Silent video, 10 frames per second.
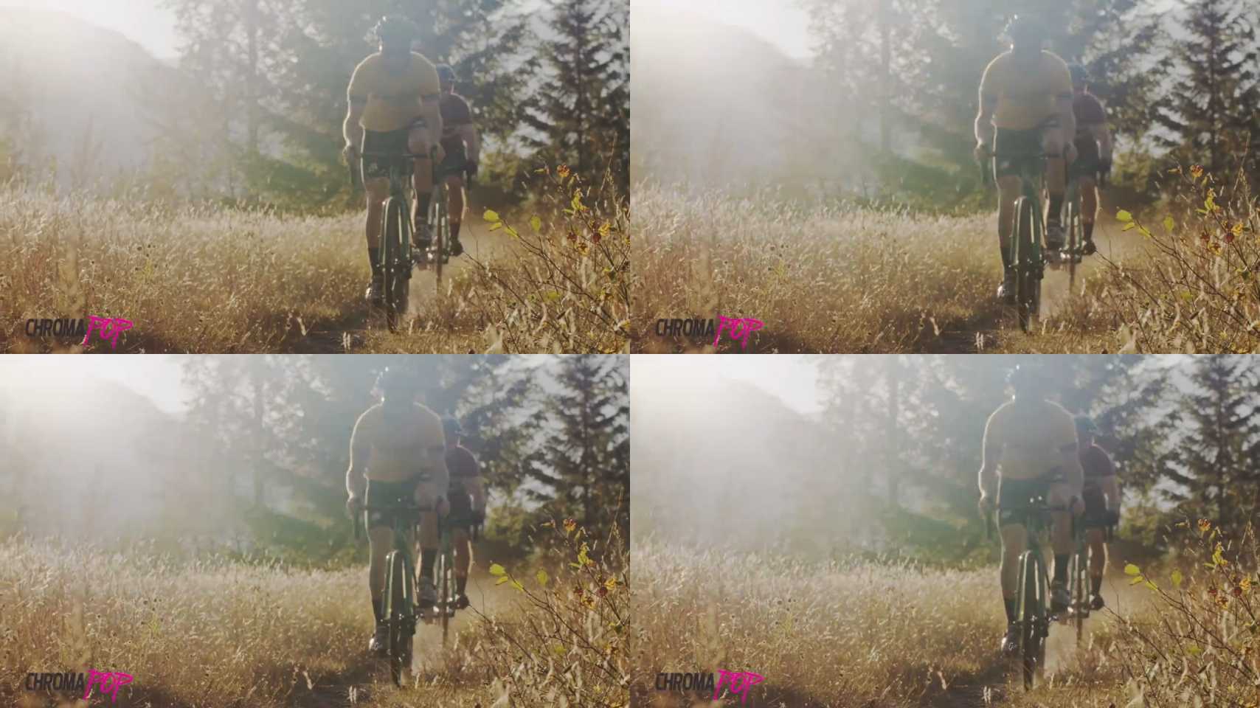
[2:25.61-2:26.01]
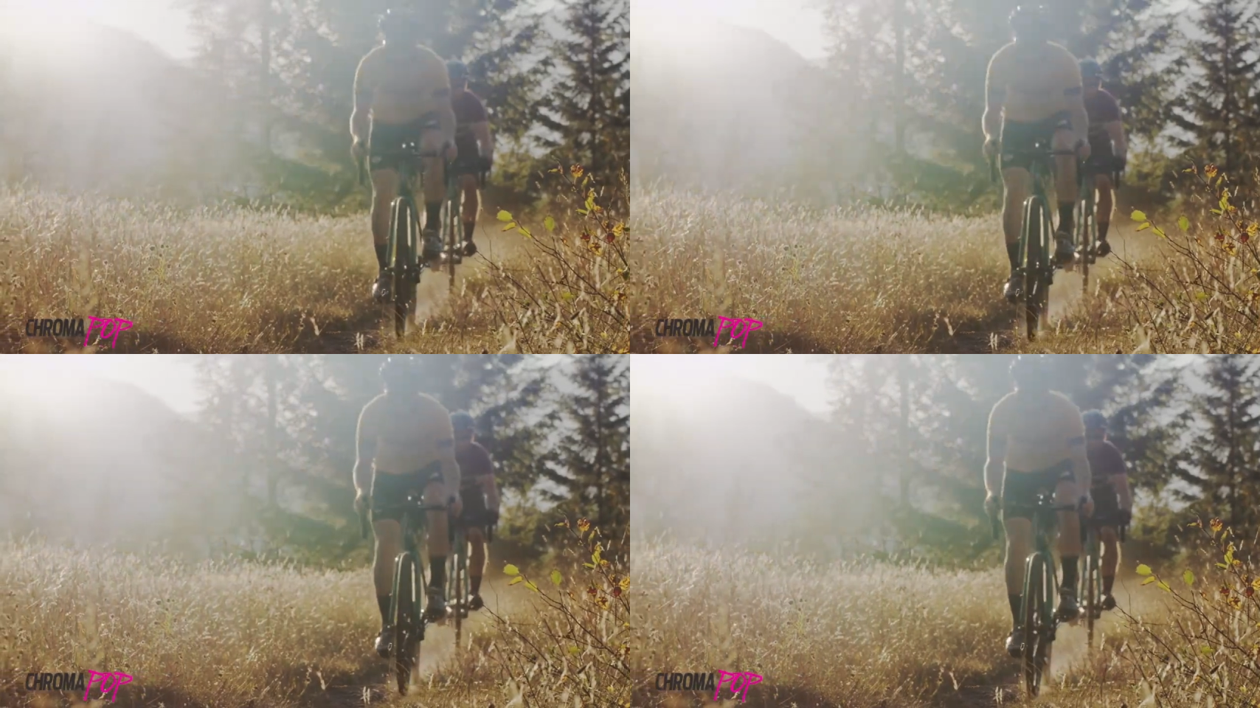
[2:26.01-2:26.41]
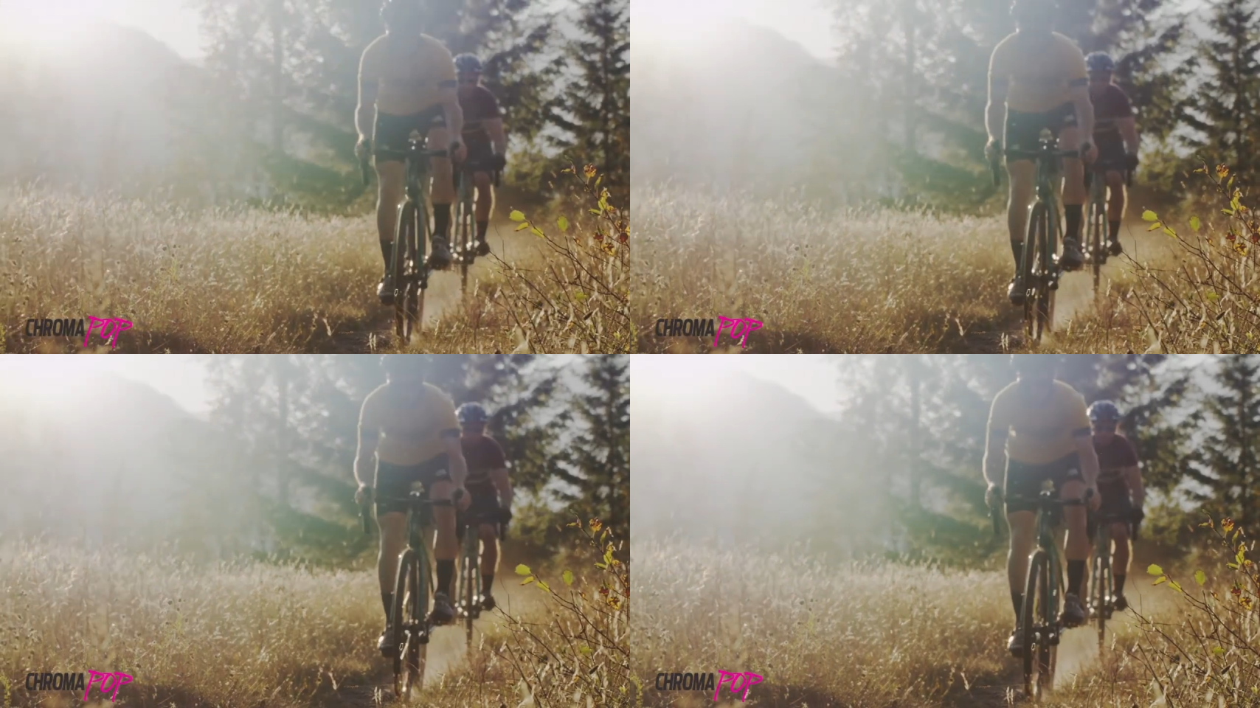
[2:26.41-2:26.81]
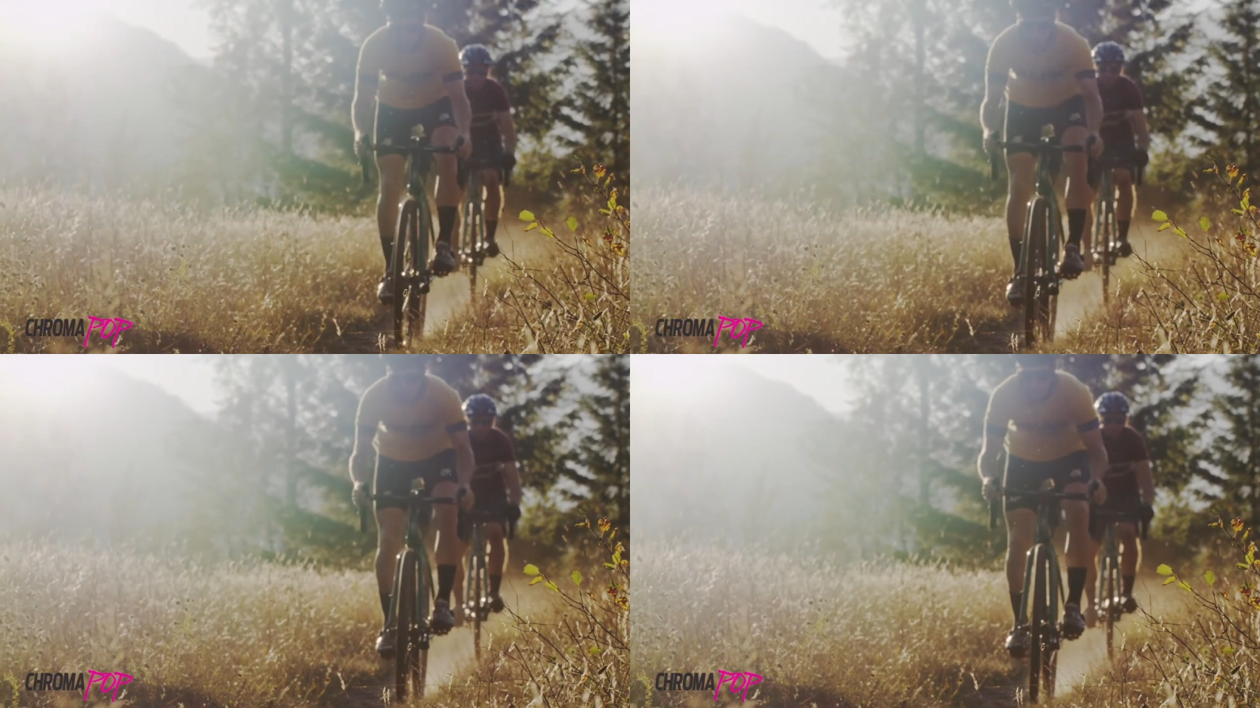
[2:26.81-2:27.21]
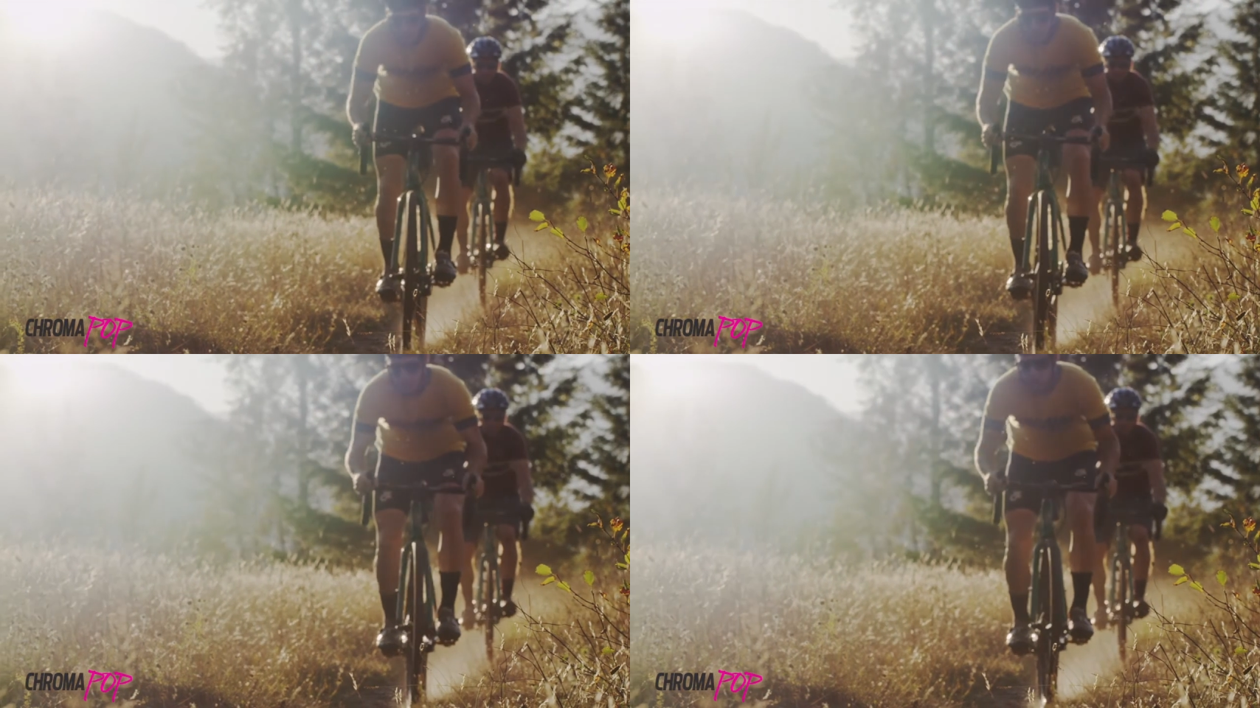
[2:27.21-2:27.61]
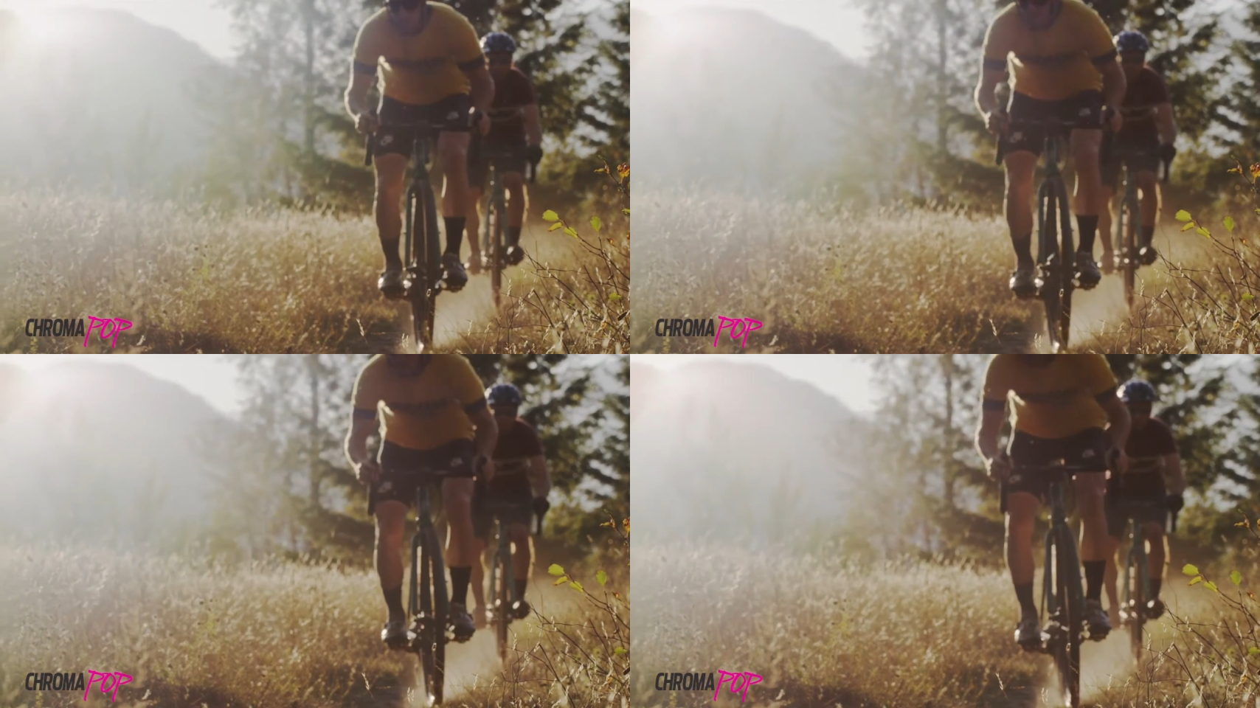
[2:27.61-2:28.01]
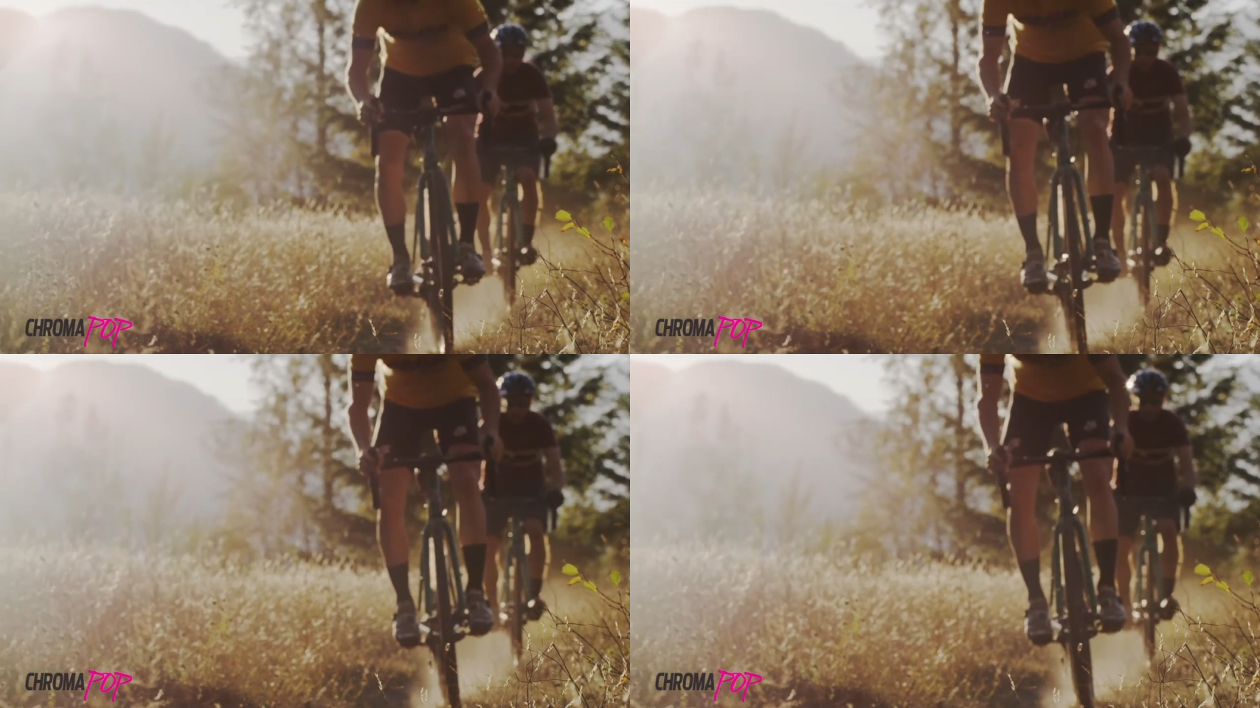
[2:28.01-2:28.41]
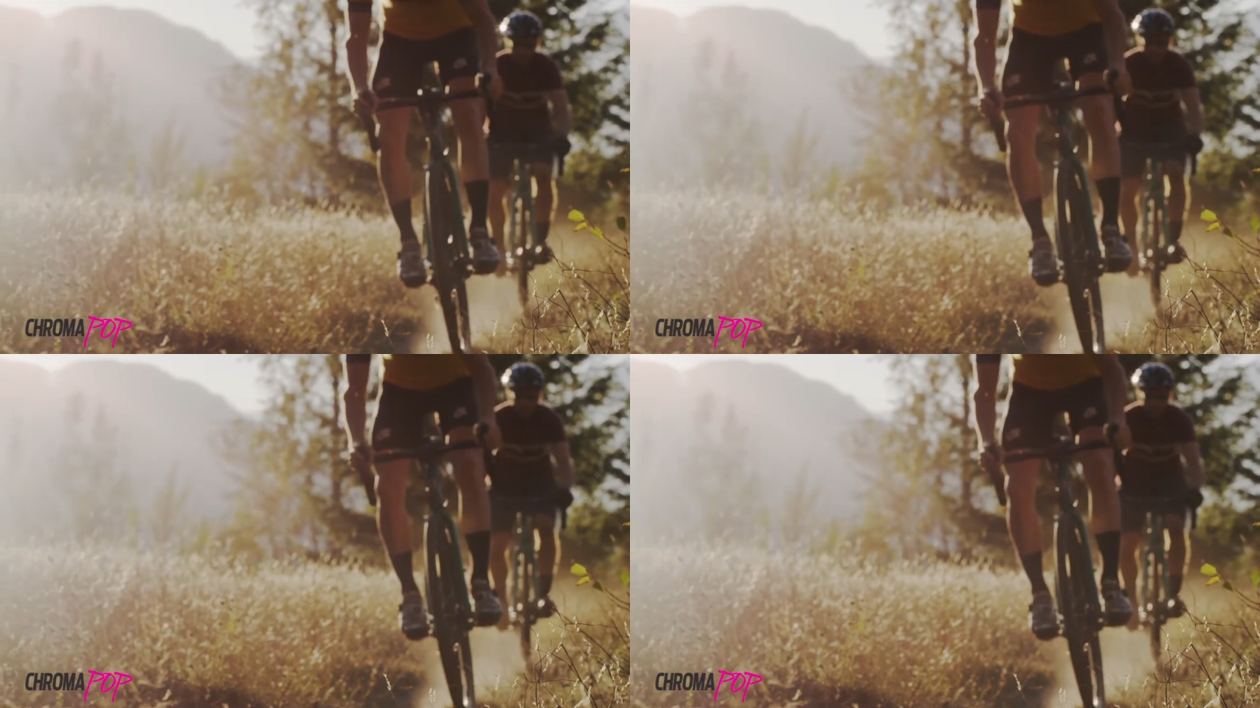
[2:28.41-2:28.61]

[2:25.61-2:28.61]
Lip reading: (no speaker visible)